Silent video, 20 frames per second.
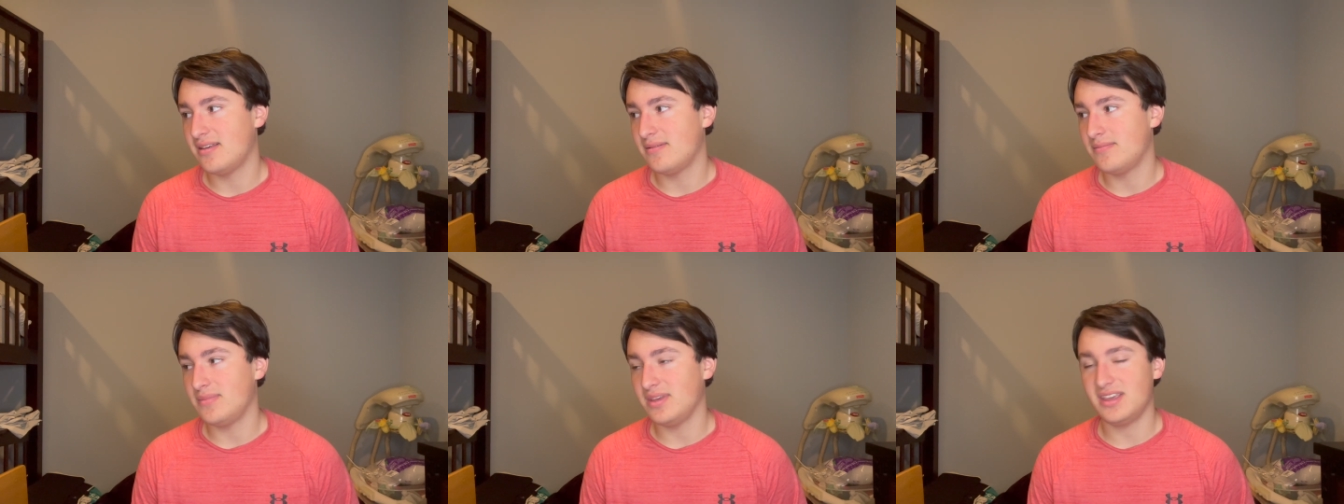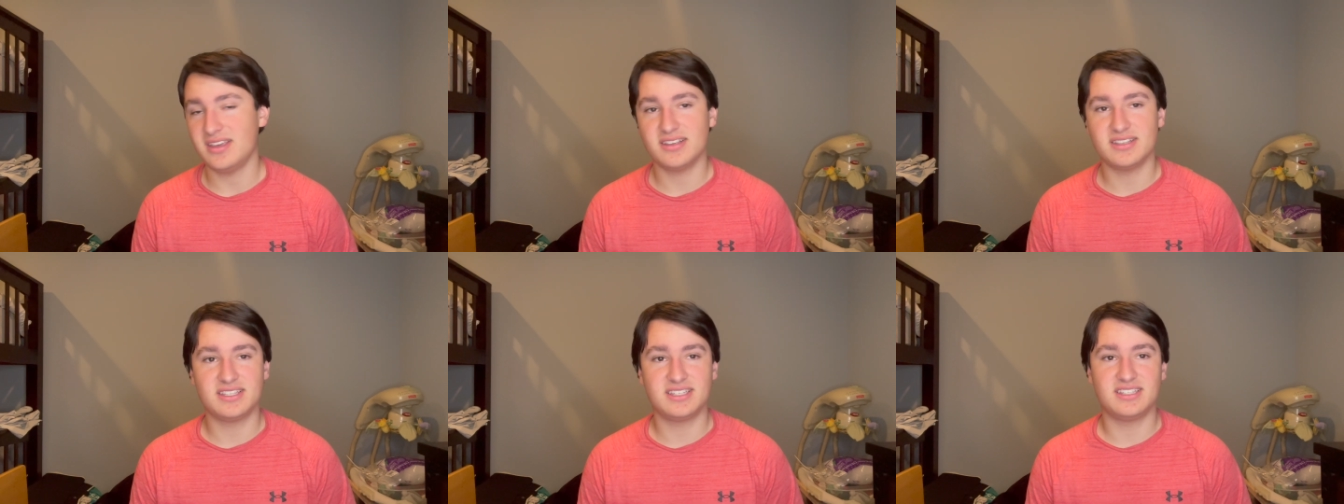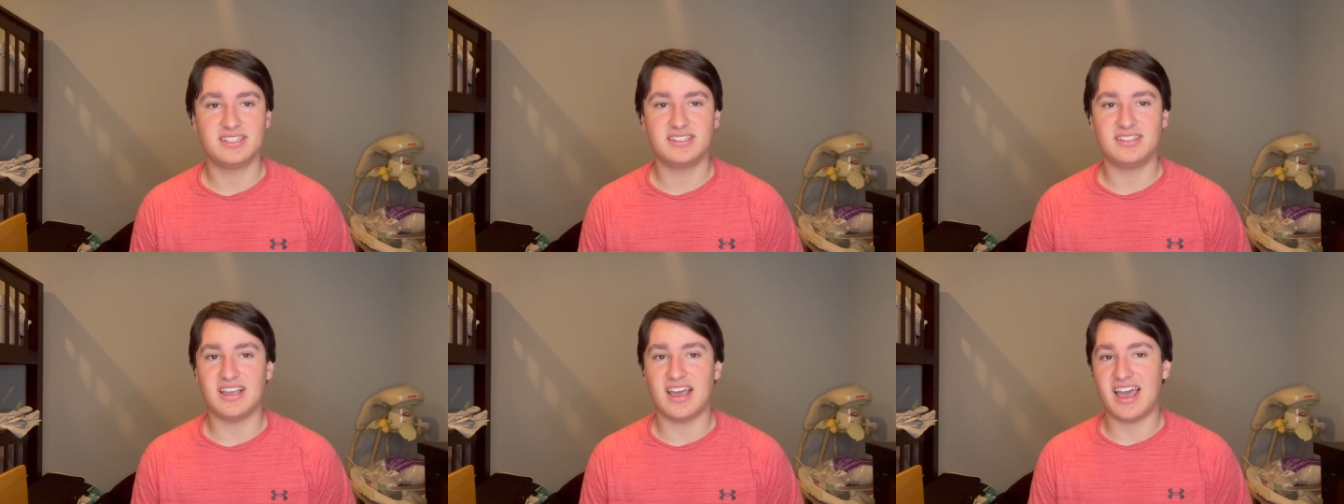
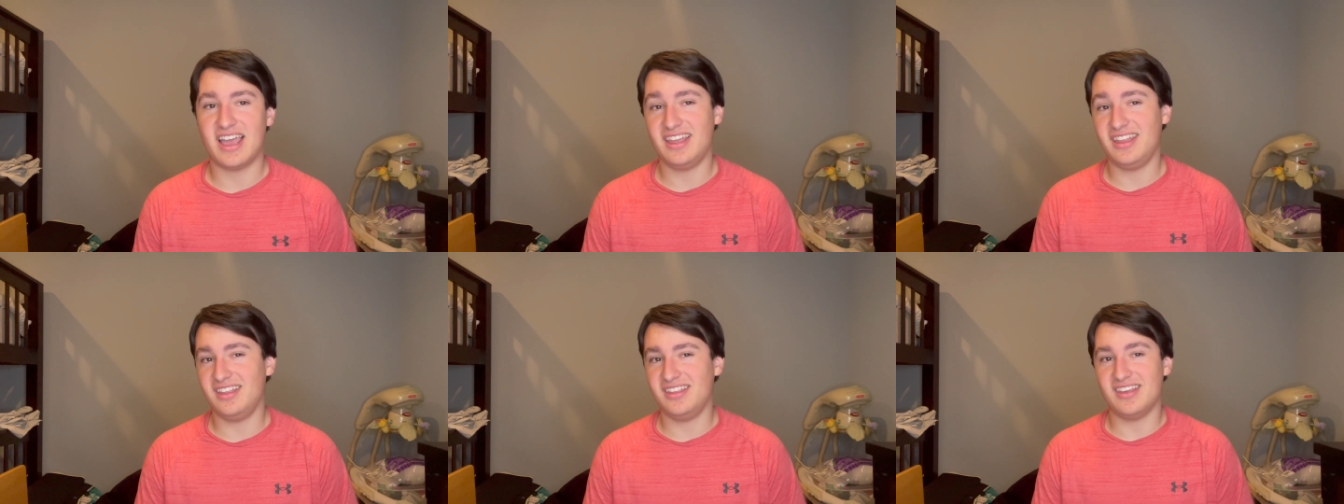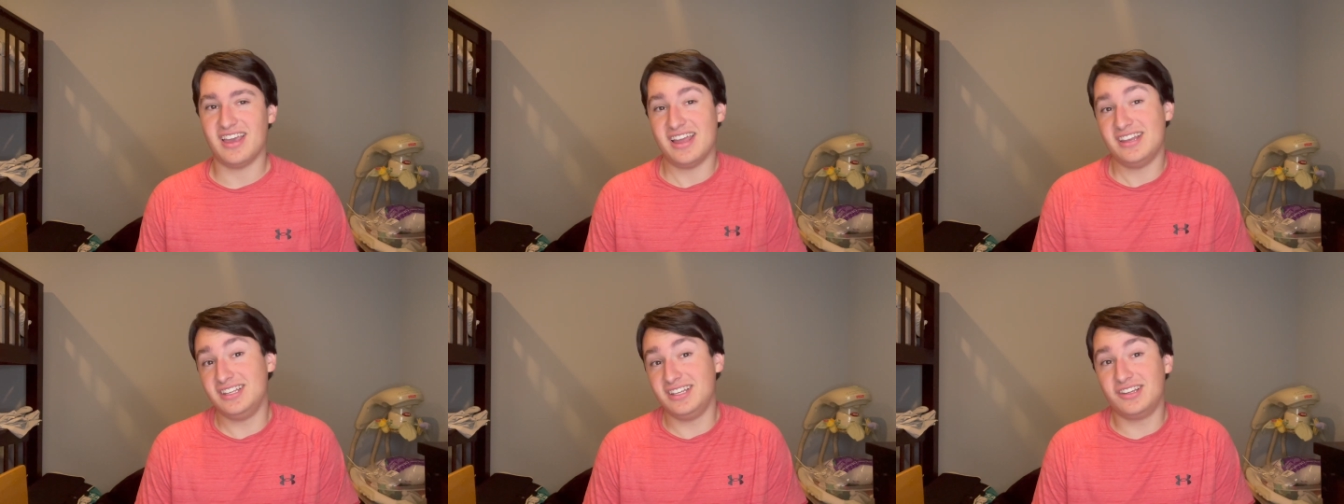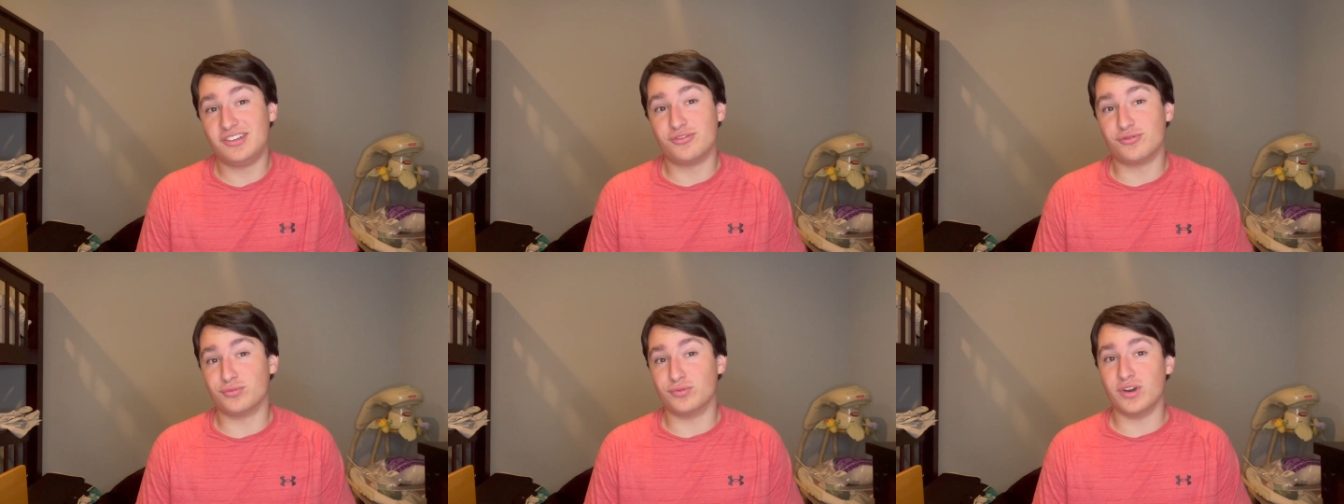because I I
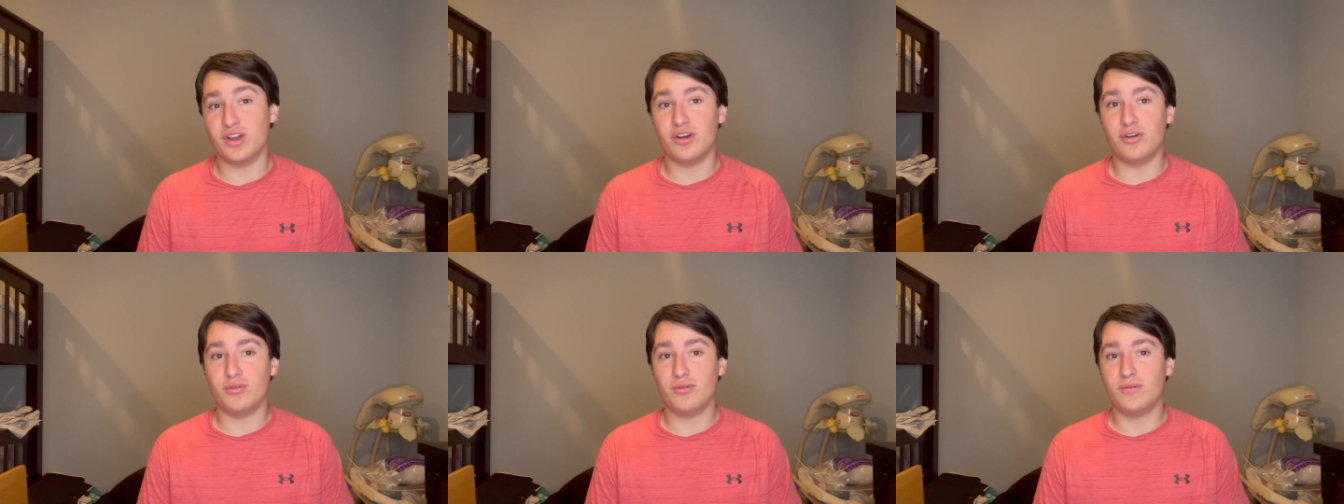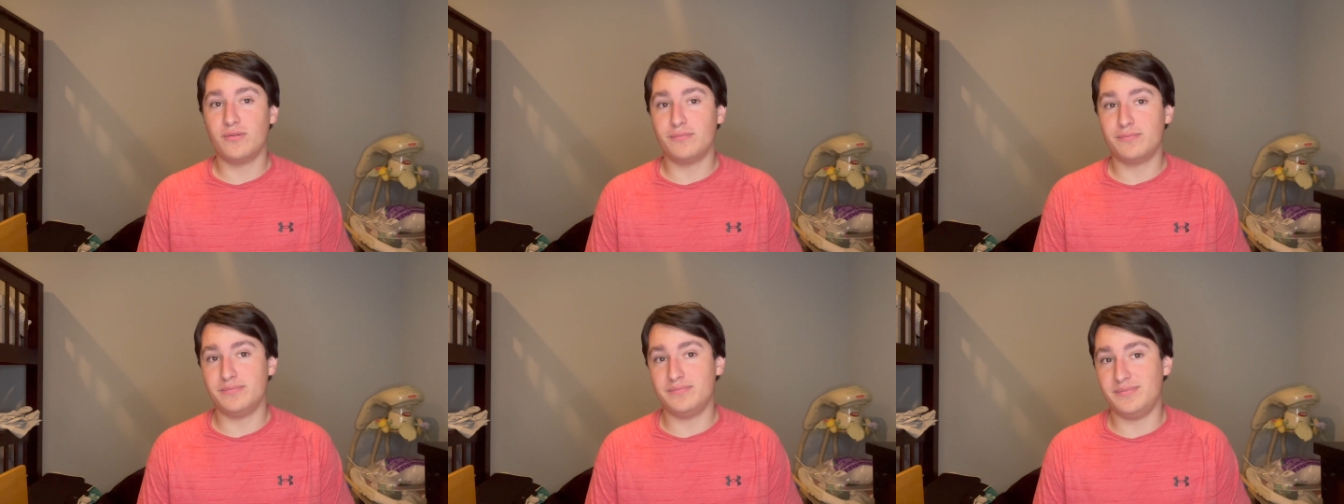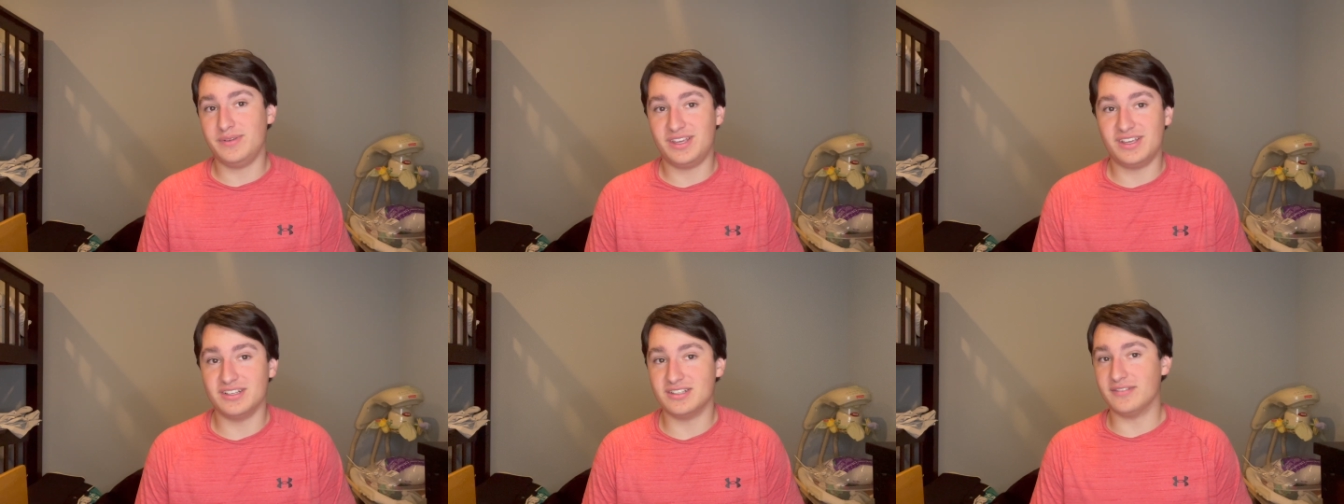didn't grow
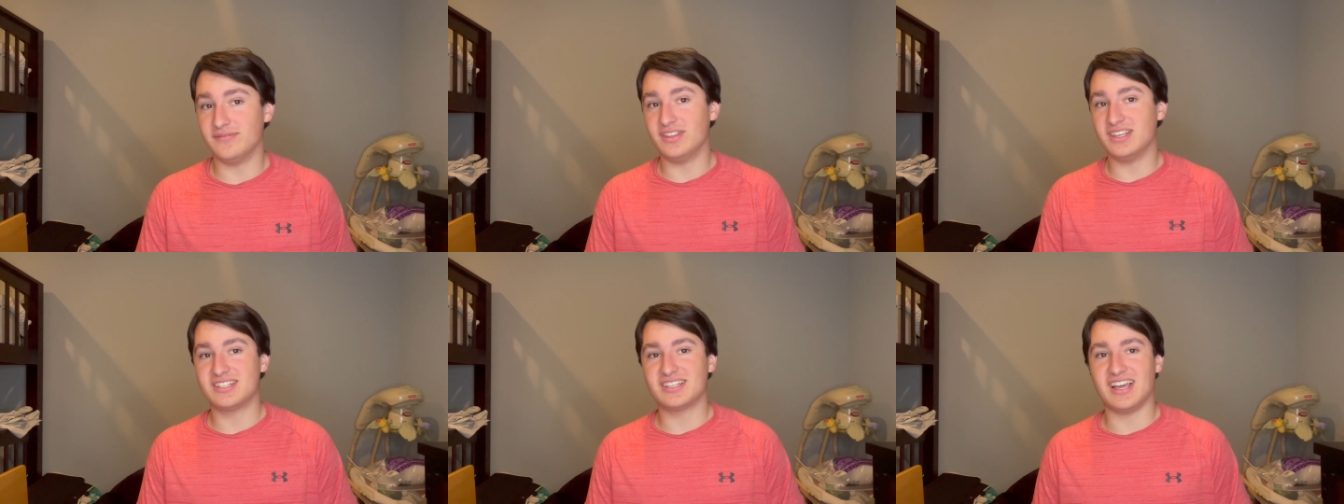because of this